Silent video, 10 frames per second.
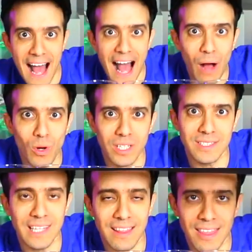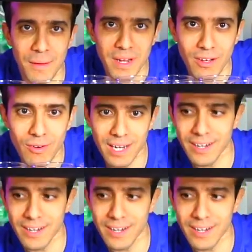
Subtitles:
At once, get the thumbnail right